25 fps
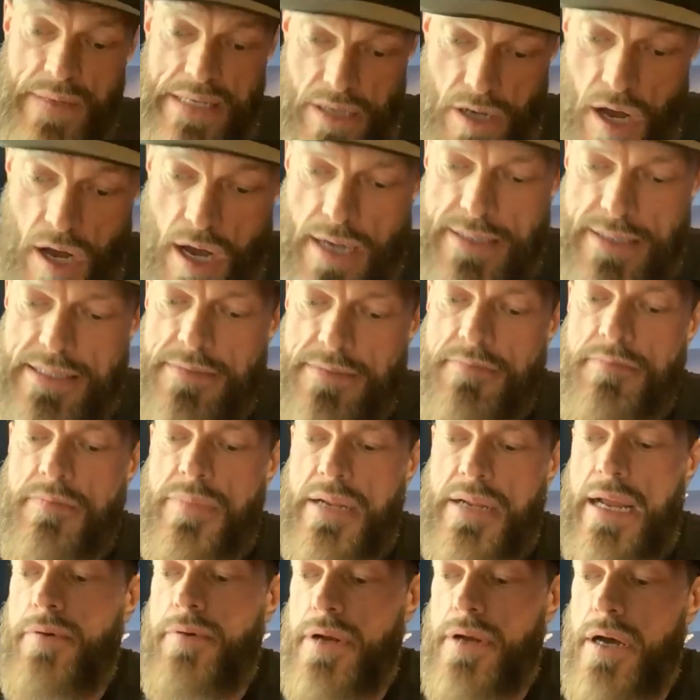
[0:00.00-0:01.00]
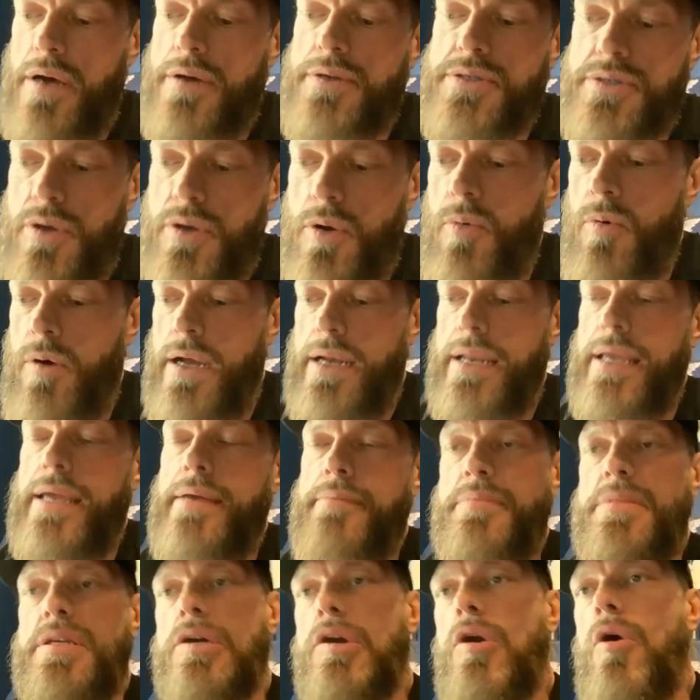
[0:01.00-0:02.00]
be awesome, but I would also want
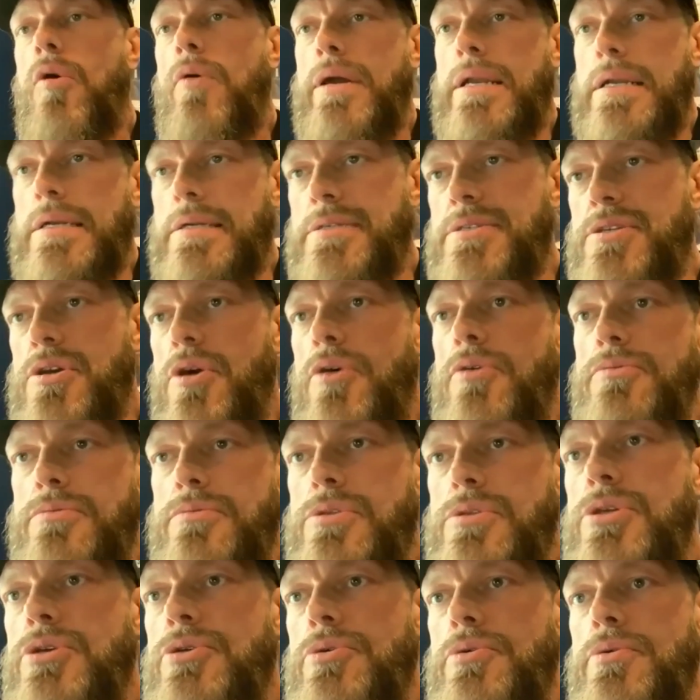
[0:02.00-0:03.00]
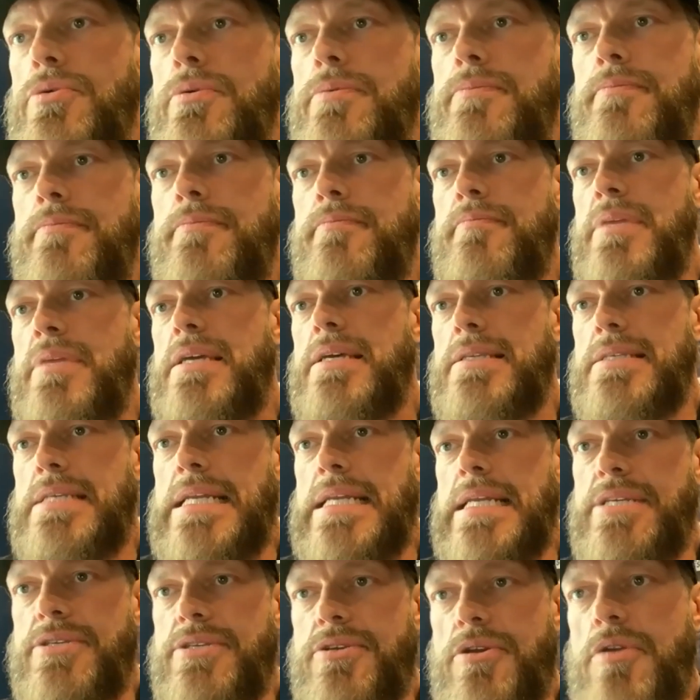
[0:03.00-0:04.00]
him to go in on his own too, because
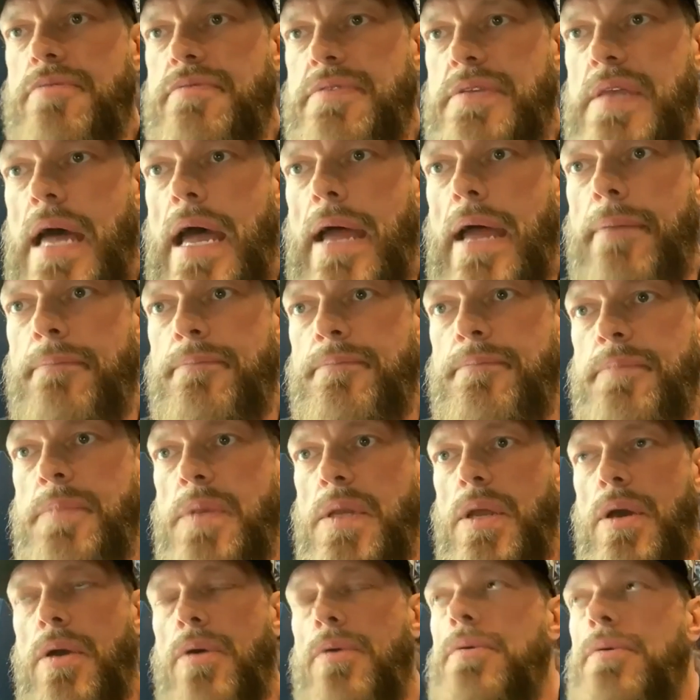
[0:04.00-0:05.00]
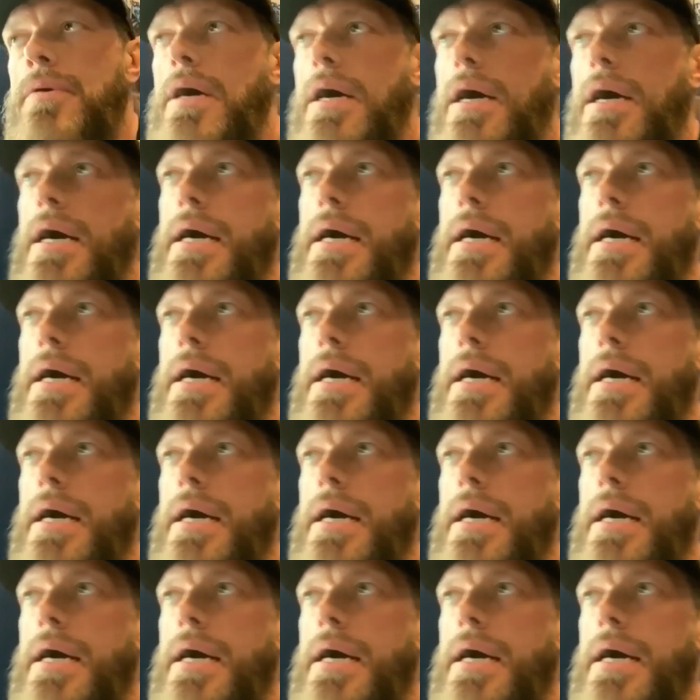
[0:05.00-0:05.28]
he deserves that, you know.